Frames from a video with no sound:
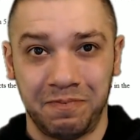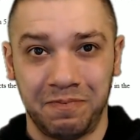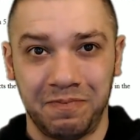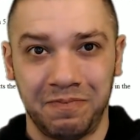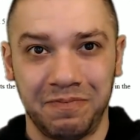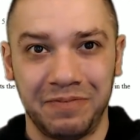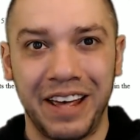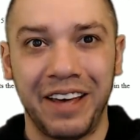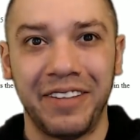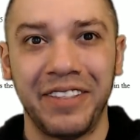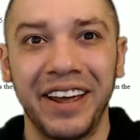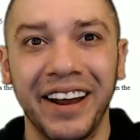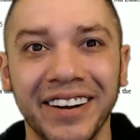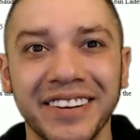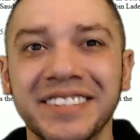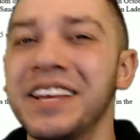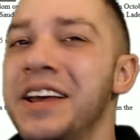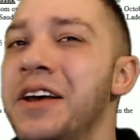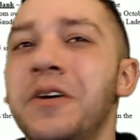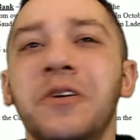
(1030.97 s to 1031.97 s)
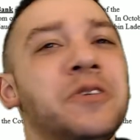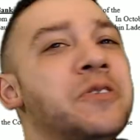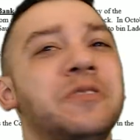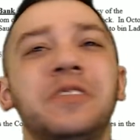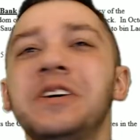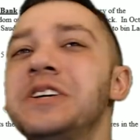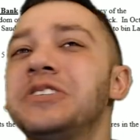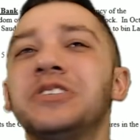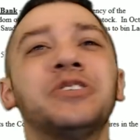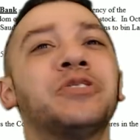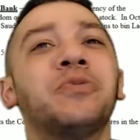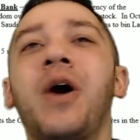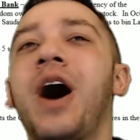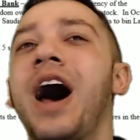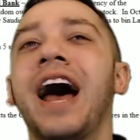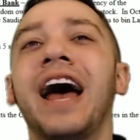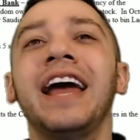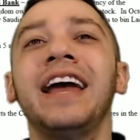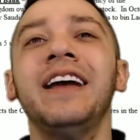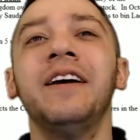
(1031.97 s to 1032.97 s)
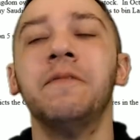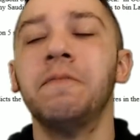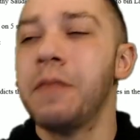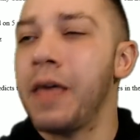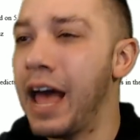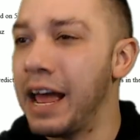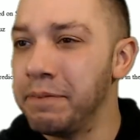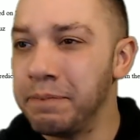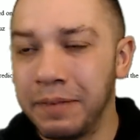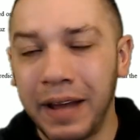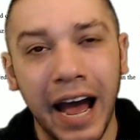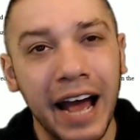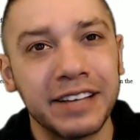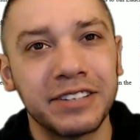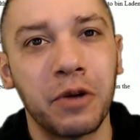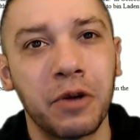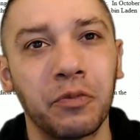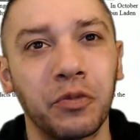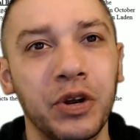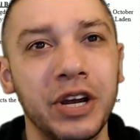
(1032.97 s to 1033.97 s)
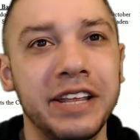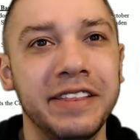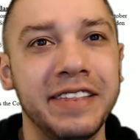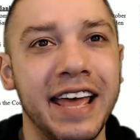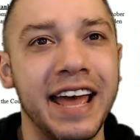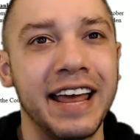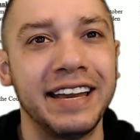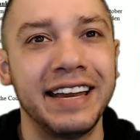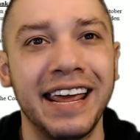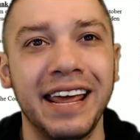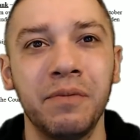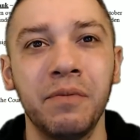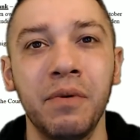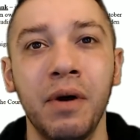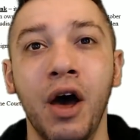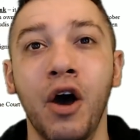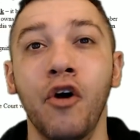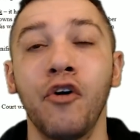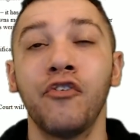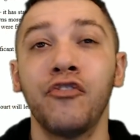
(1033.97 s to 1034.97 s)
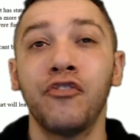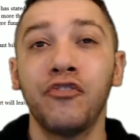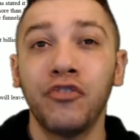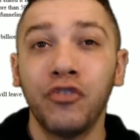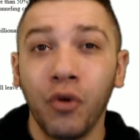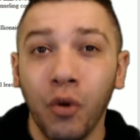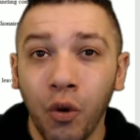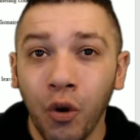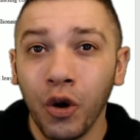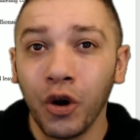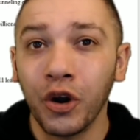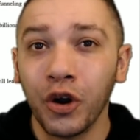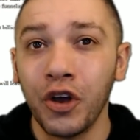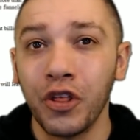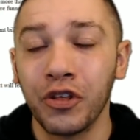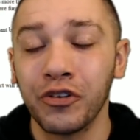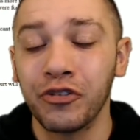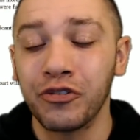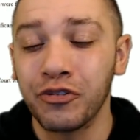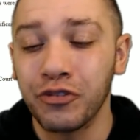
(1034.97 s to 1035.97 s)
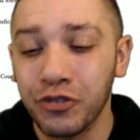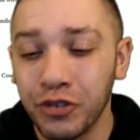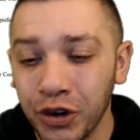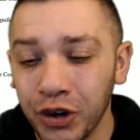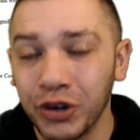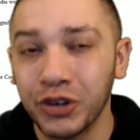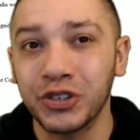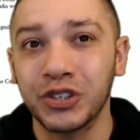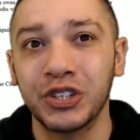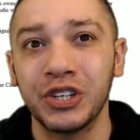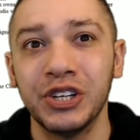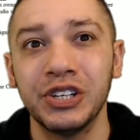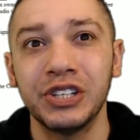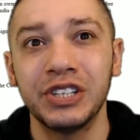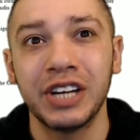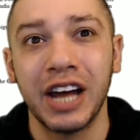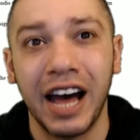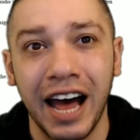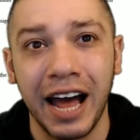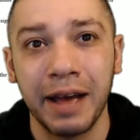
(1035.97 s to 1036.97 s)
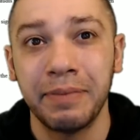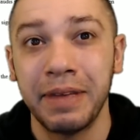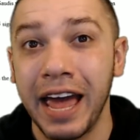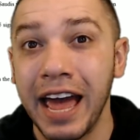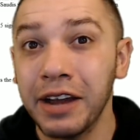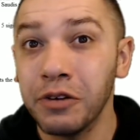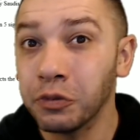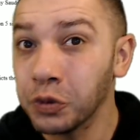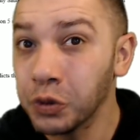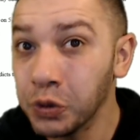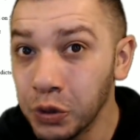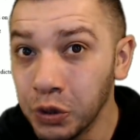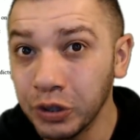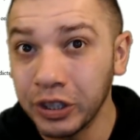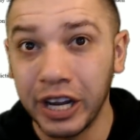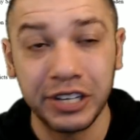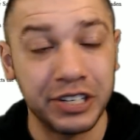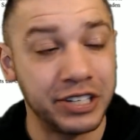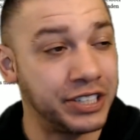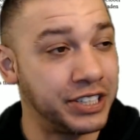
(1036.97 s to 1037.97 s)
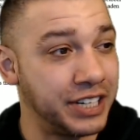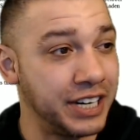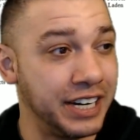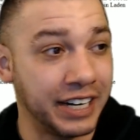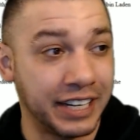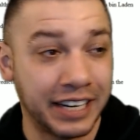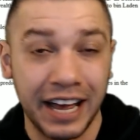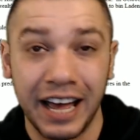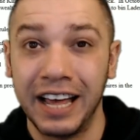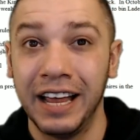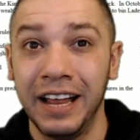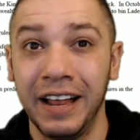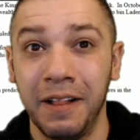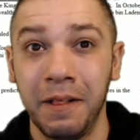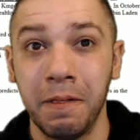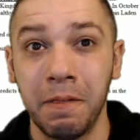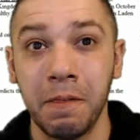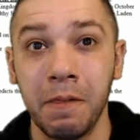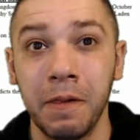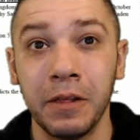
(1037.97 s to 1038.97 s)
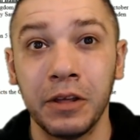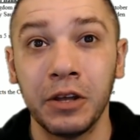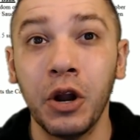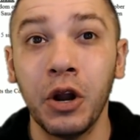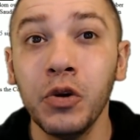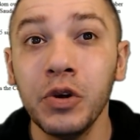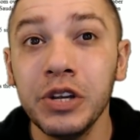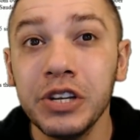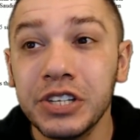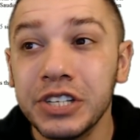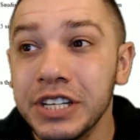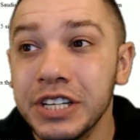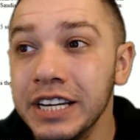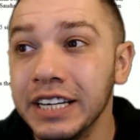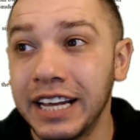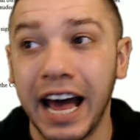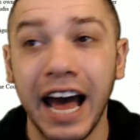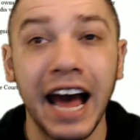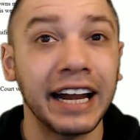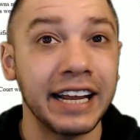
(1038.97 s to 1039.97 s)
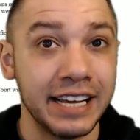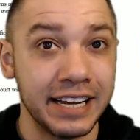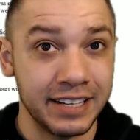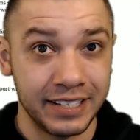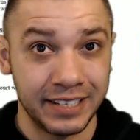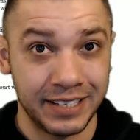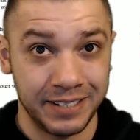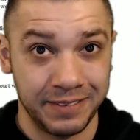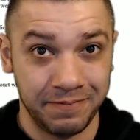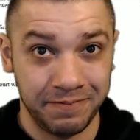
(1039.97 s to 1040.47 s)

Now this is why, and guys, I'm reading that name for the first time. They hadn't ruled on Yassin al-Qadi. You know who Yassin Qadi is?